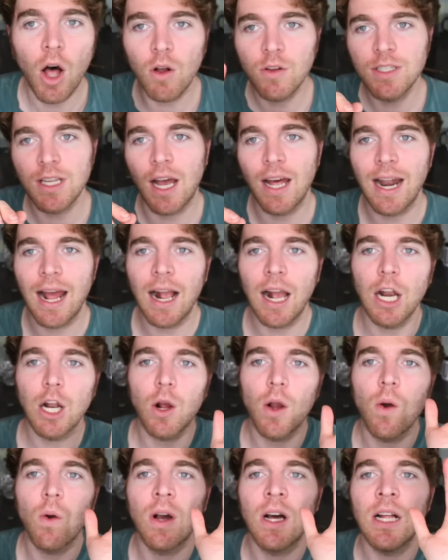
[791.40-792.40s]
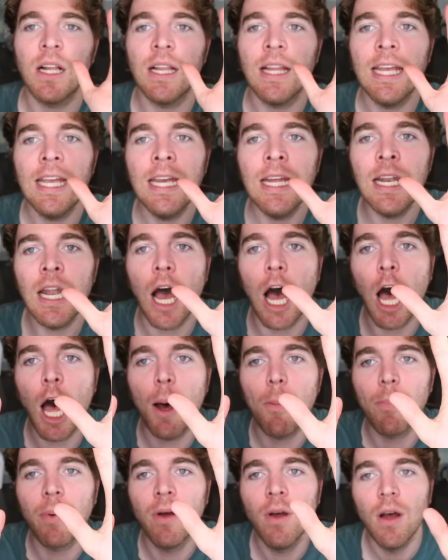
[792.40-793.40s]
Hold on, I gotta go clean
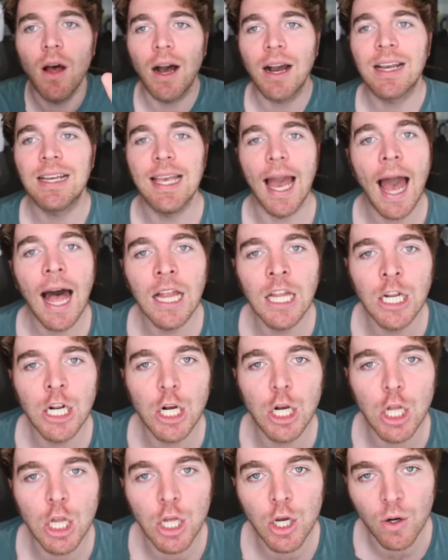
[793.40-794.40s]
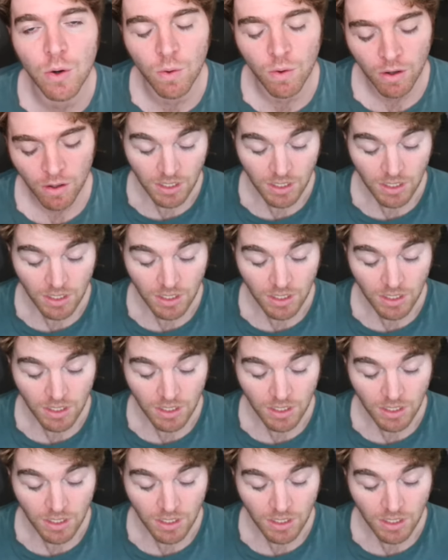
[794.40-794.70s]
up a gallon of glue.